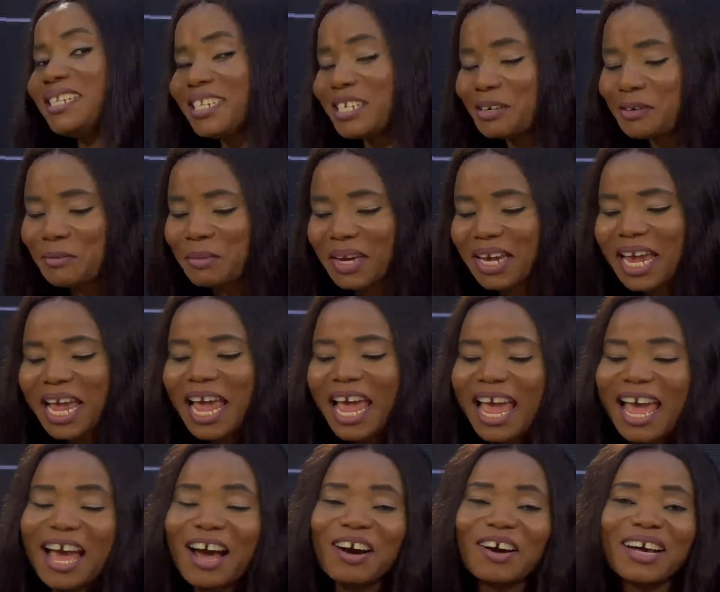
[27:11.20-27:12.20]
tell me.
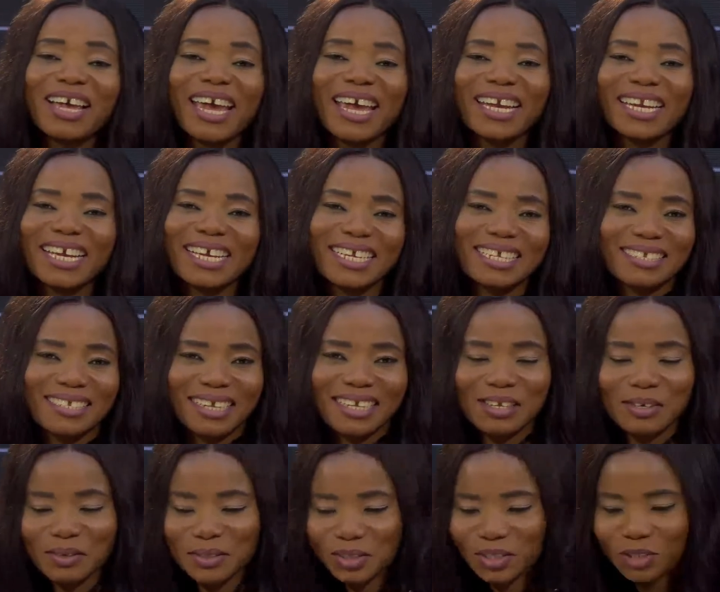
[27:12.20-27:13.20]
Okay, that is it
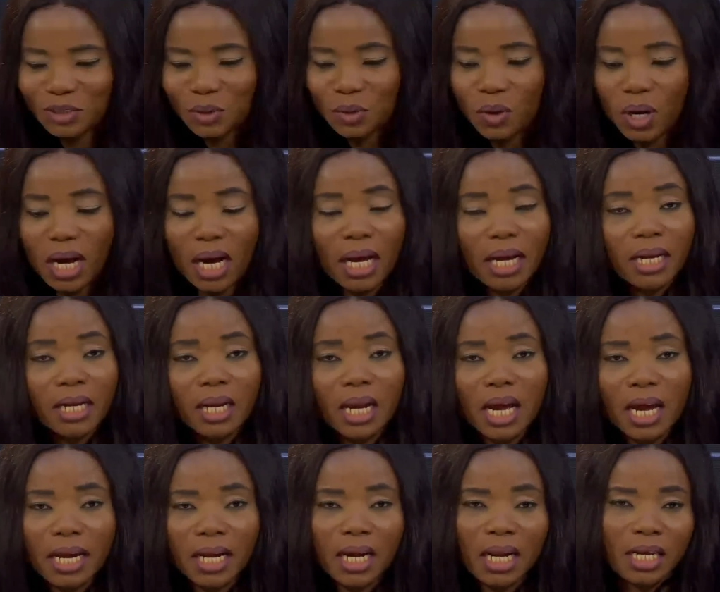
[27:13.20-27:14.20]
on the show. And
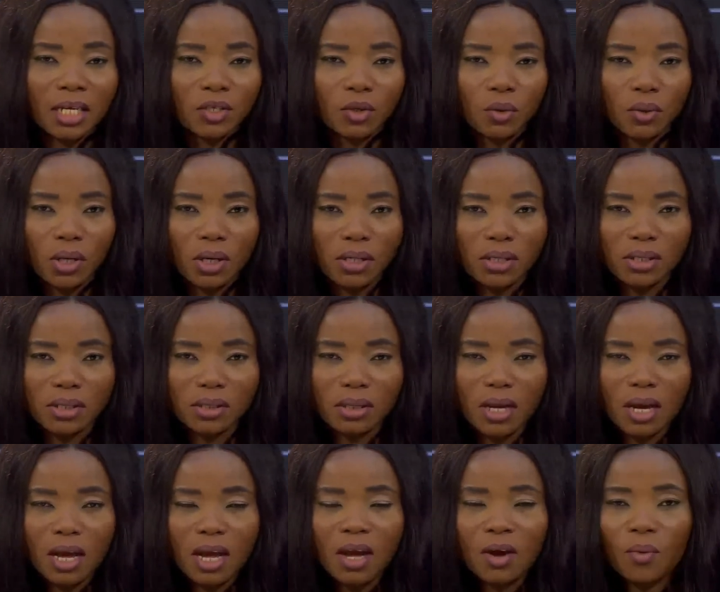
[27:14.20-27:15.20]
like I told us,
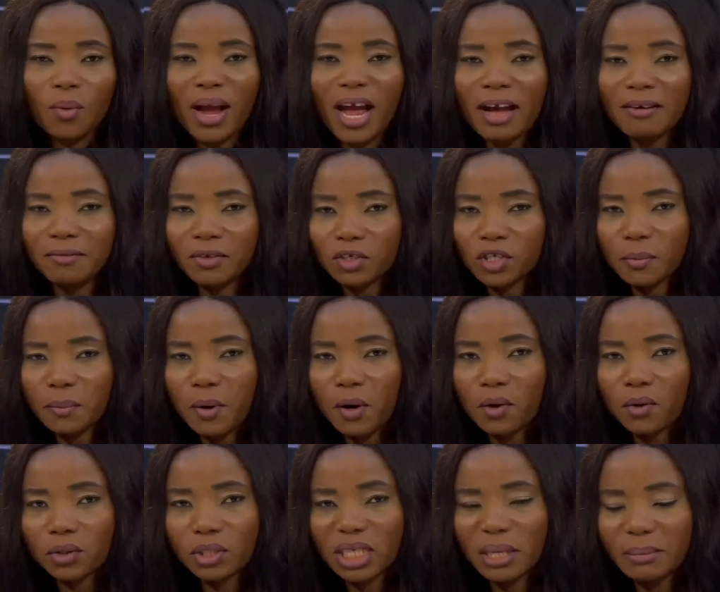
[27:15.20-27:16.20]
we have Dr. Paul
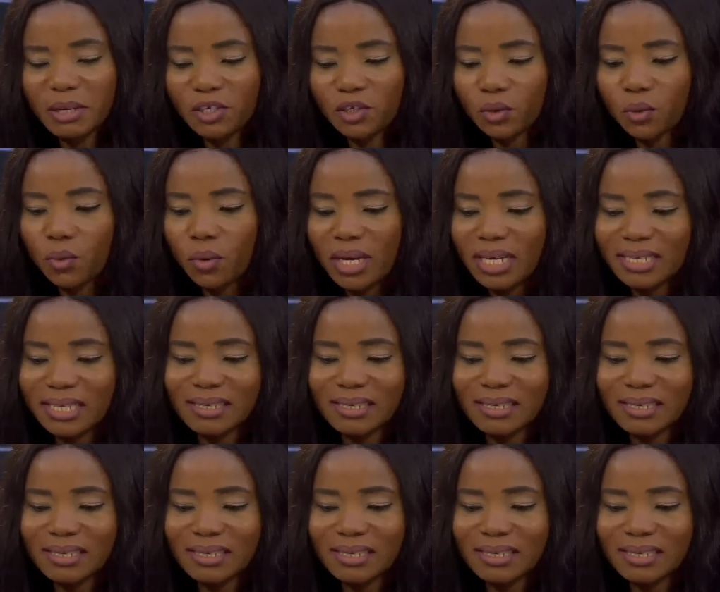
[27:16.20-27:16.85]
Koshemiju, who is a